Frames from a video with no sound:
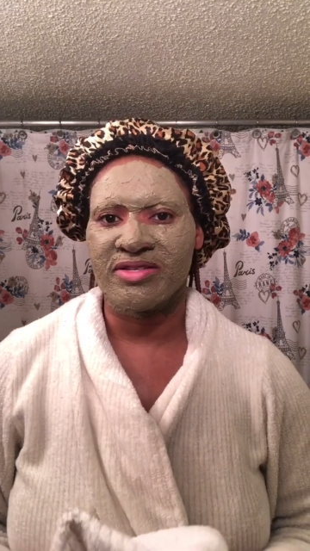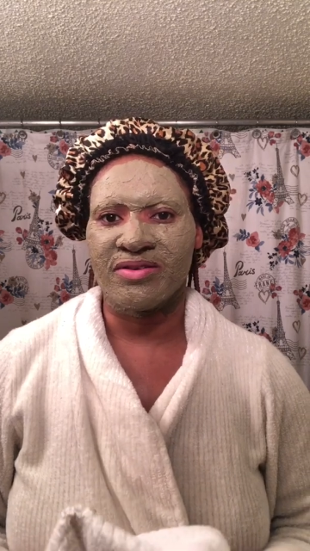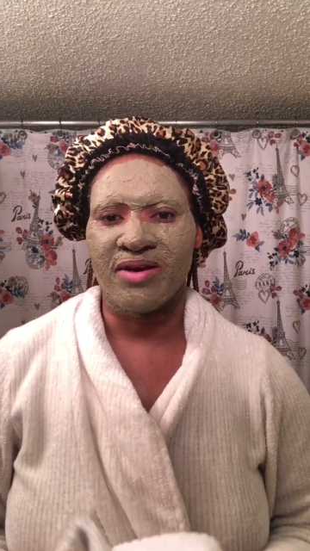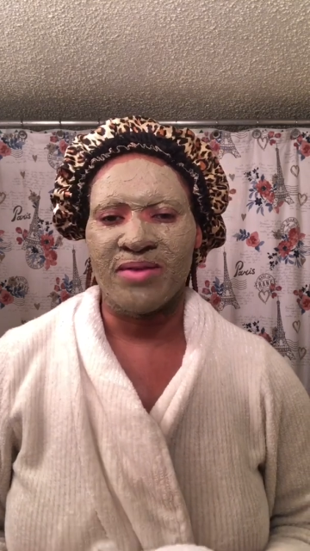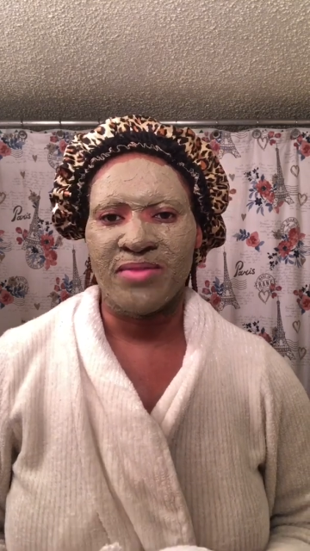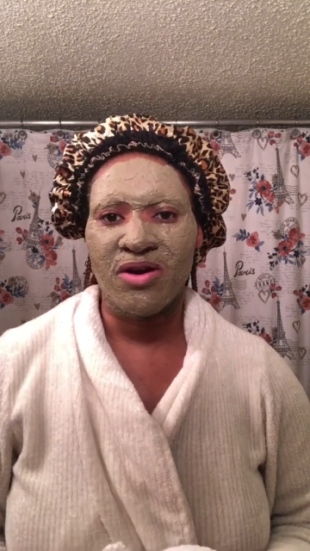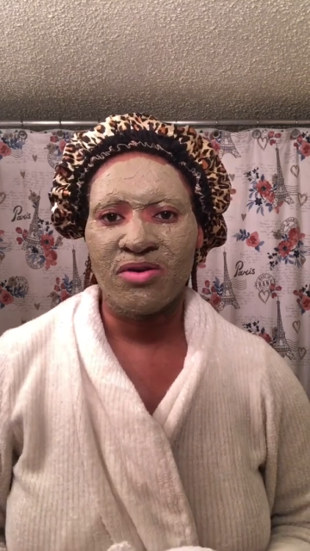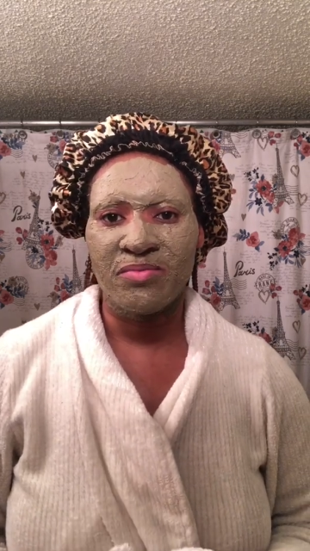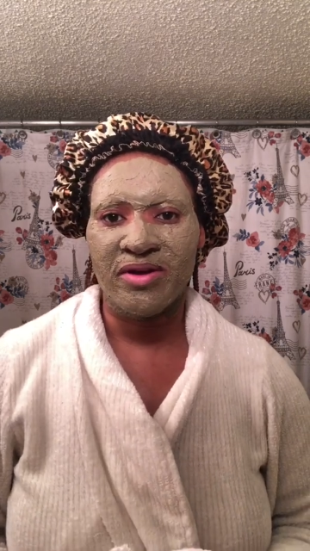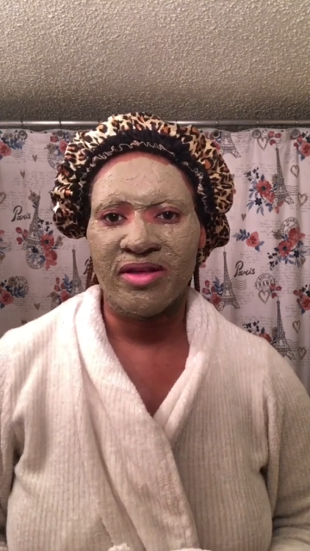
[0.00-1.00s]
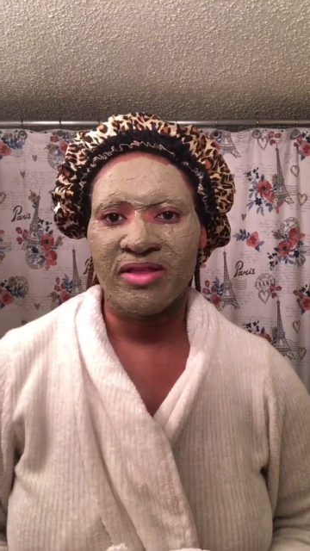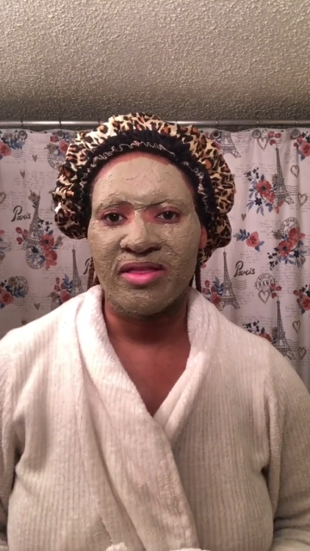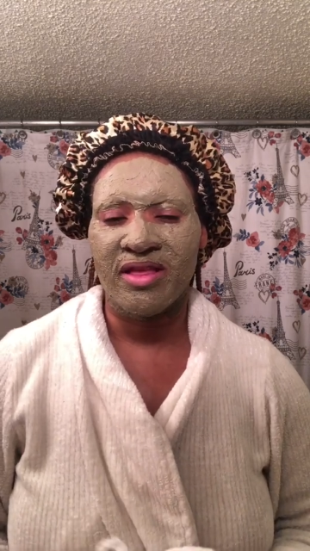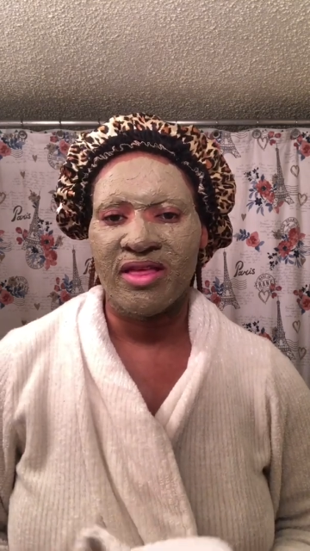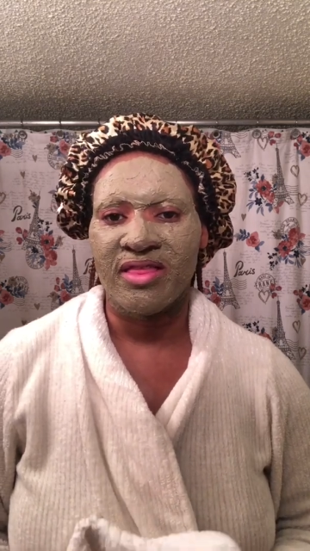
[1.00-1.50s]
So I'm
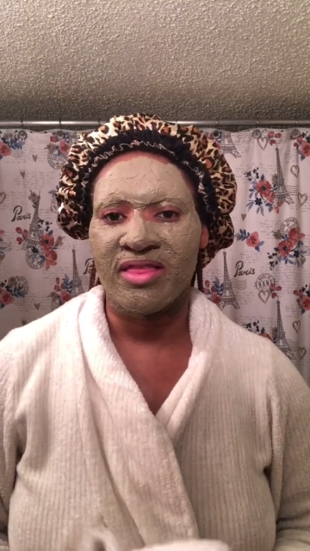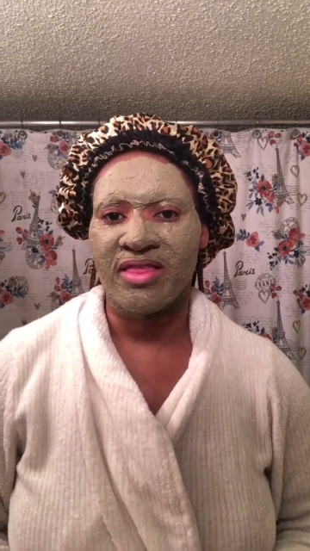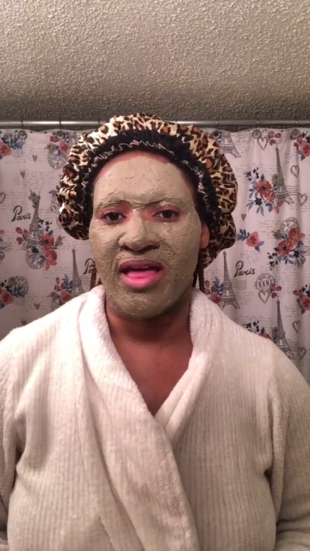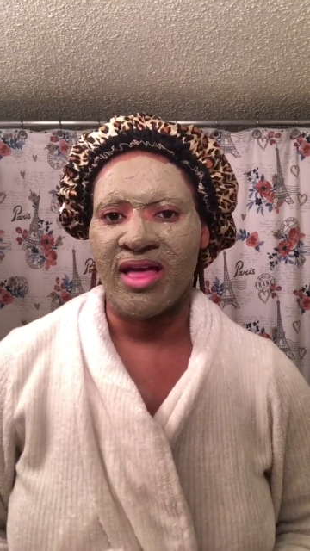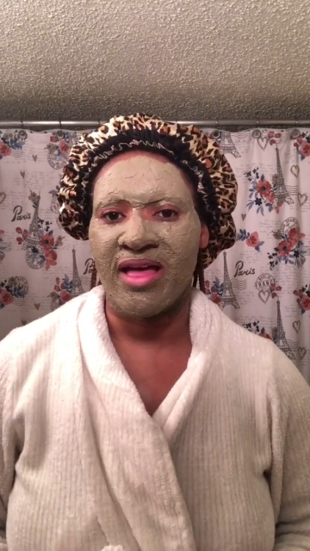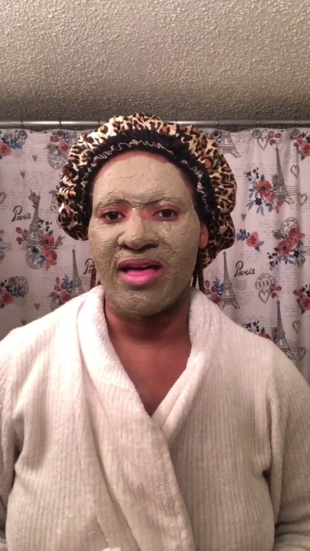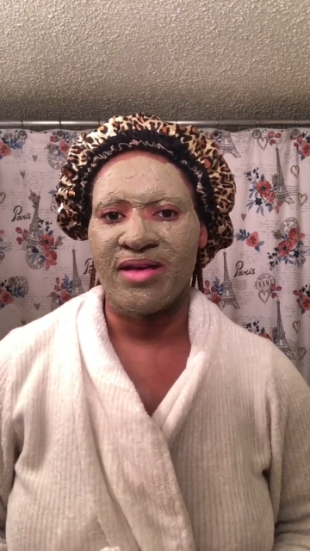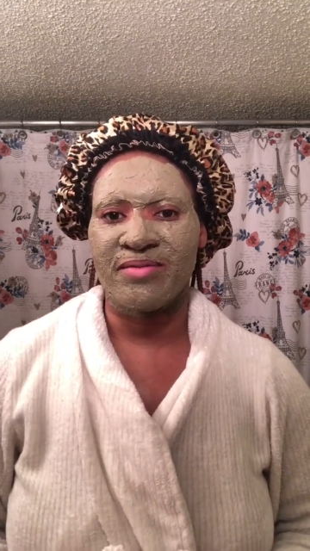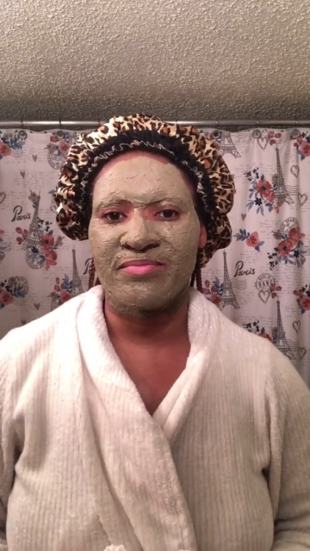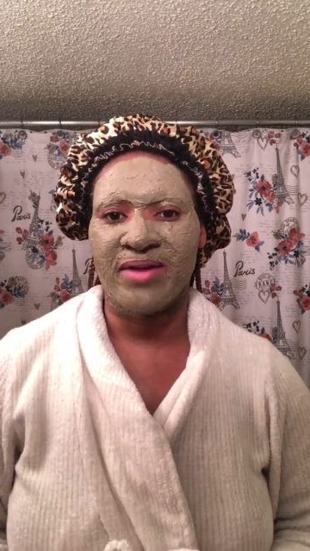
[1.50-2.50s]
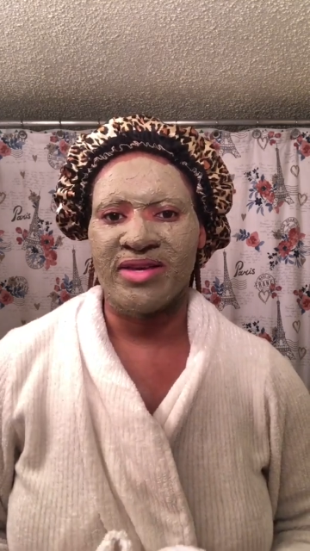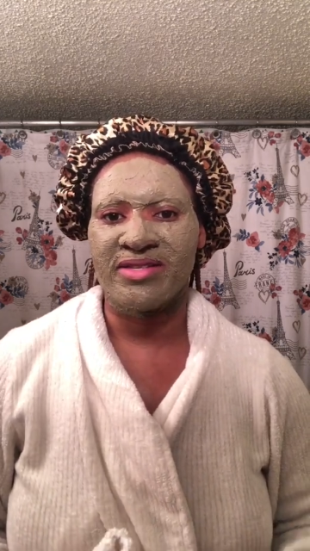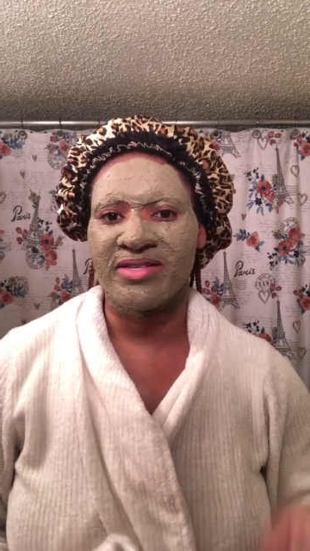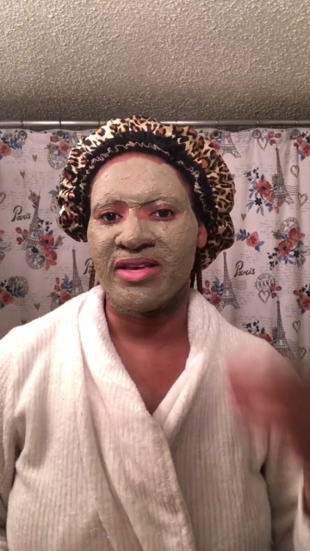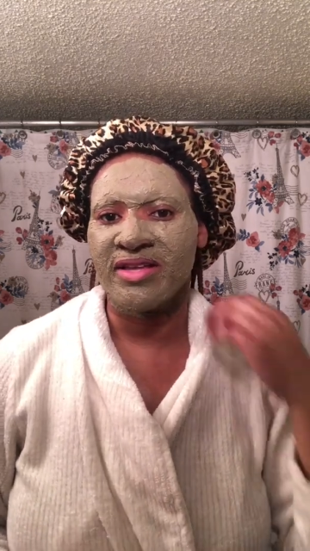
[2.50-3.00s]
hoping that my
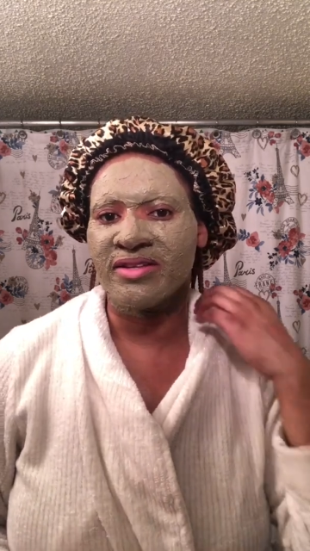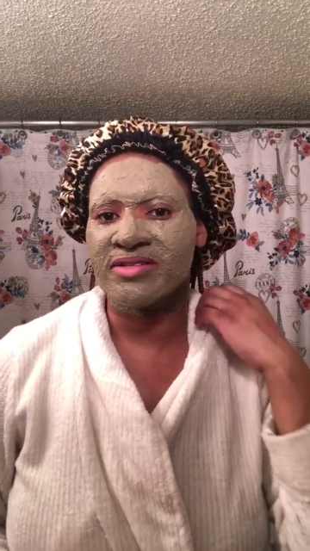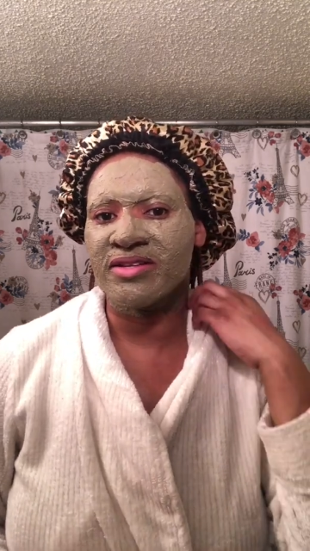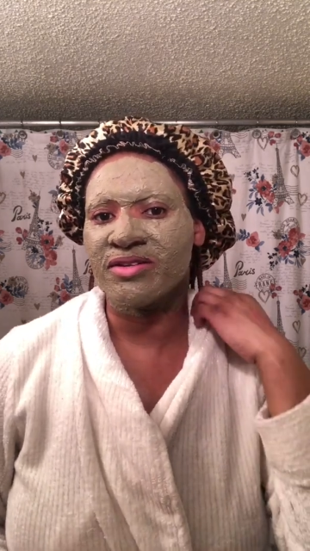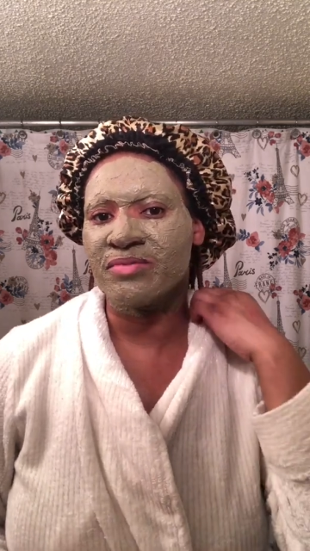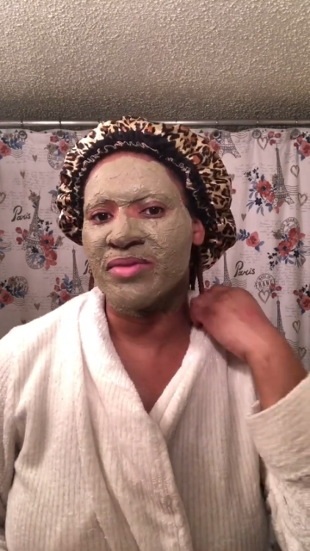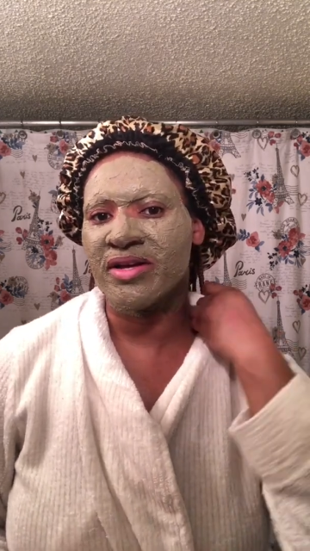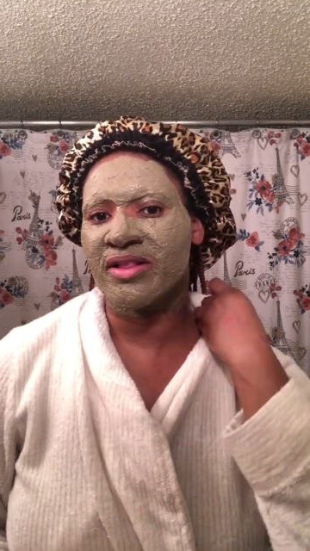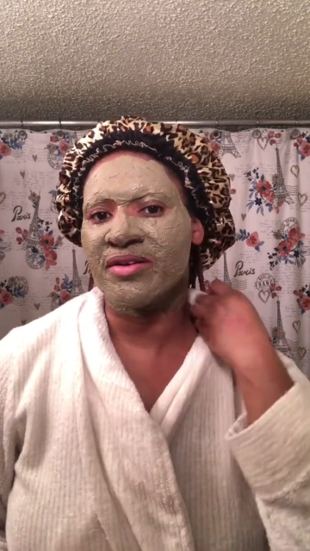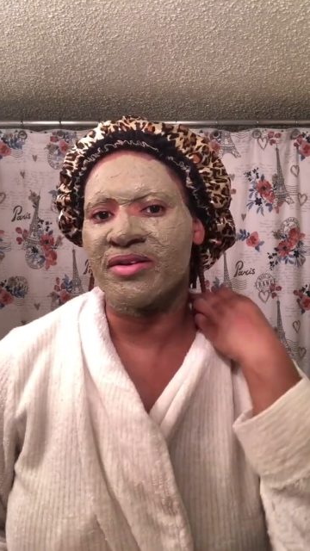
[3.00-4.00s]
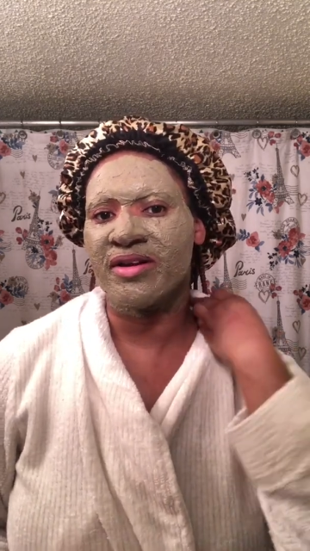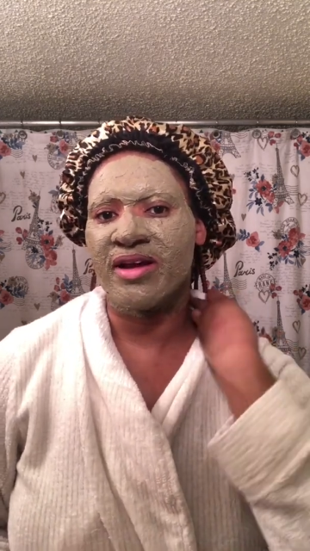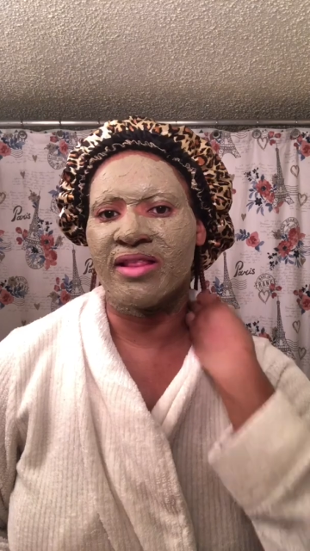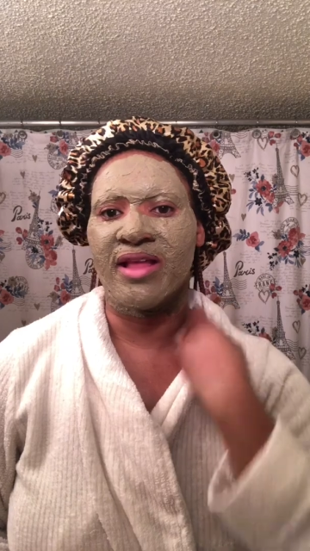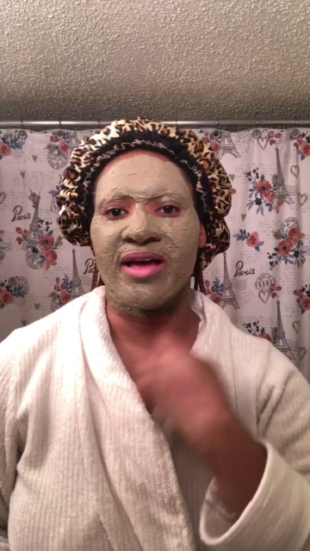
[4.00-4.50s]
skin looks a little bit clearer
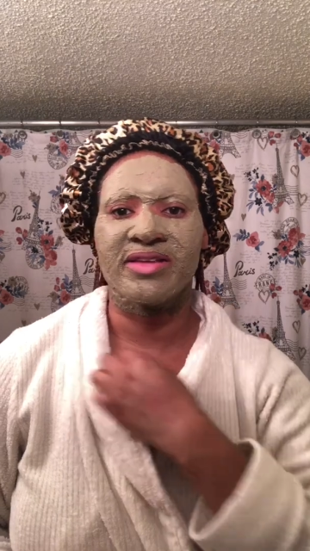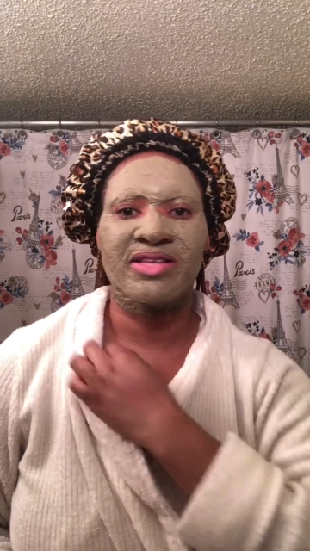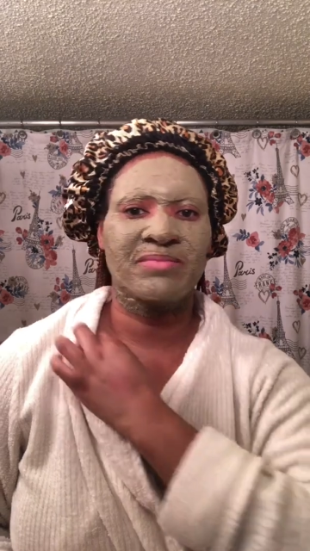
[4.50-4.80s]
than I like.